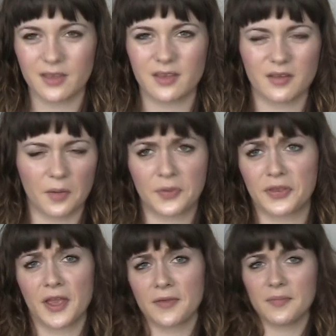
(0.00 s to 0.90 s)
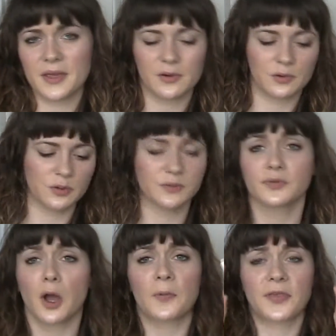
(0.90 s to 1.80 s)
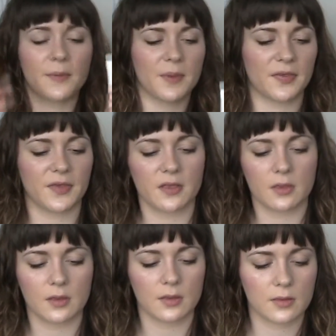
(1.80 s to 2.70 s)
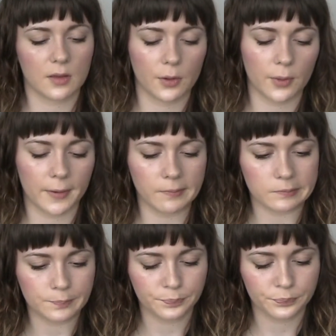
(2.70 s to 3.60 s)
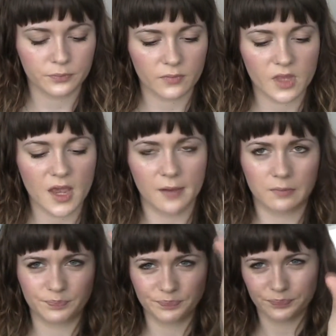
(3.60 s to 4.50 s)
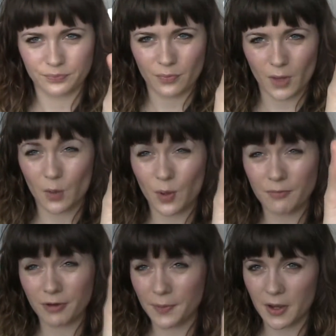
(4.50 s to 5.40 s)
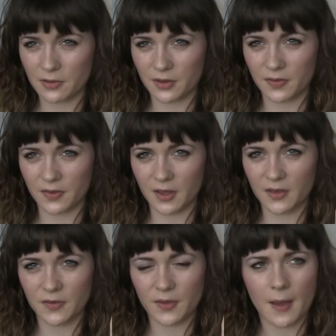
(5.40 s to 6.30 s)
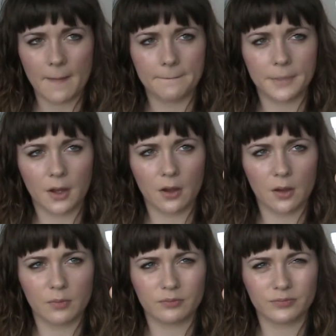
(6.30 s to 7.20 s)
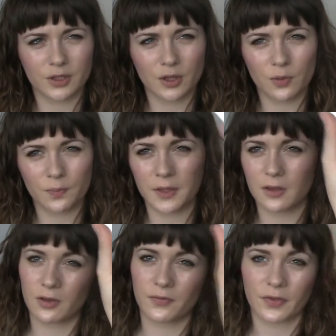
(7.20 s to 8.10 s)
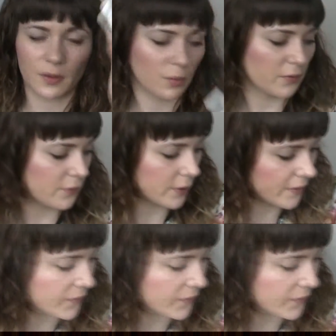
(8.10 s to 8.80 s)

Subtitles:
didn't upset me or upset my senses. So yeah, I won't repurchase this, but it could be good for someone with oily